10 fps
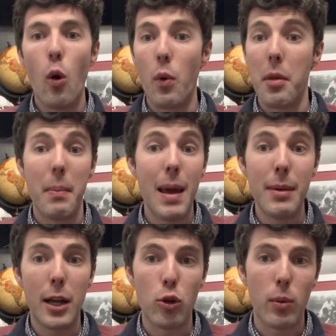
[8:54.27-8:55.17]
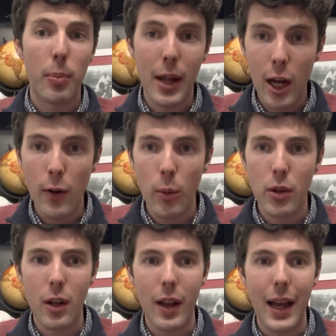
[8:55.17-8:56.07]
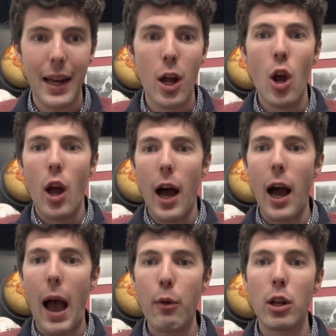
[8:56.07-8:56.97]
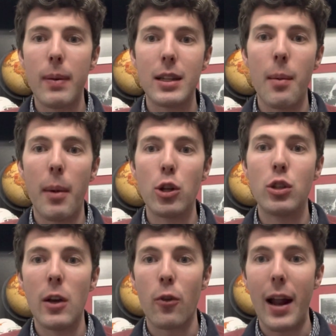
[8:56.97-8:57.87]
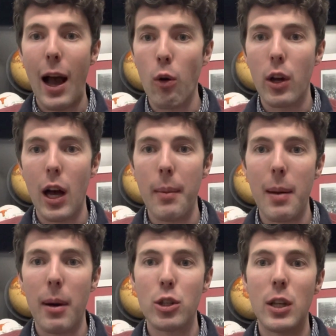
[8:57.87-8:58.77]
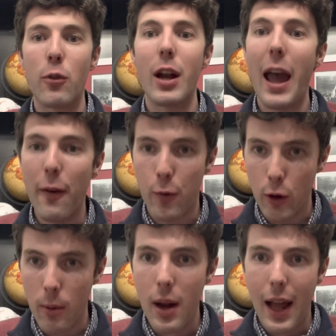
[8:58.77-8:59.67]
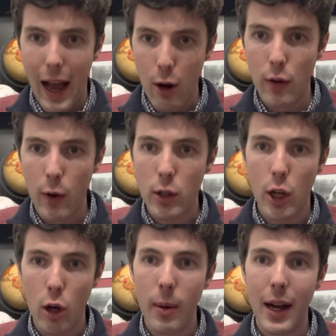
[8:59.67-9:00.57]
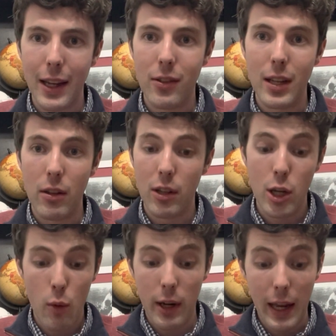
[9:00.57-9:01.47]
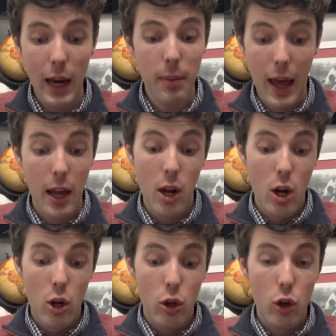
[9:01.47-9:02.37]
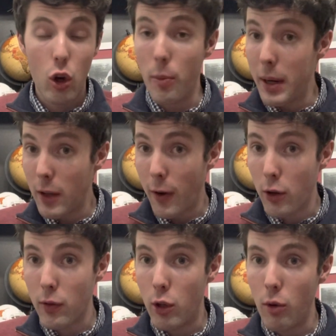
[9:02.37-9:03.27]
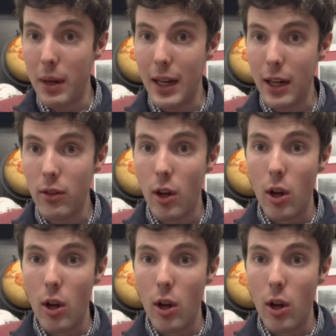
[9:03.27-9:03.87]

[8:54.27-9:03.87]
with maybe college football playoff hopes on the line, I would expect a much different outcome and much different effort out of Oklahoma against TCU in a game that could be the first of two meetings,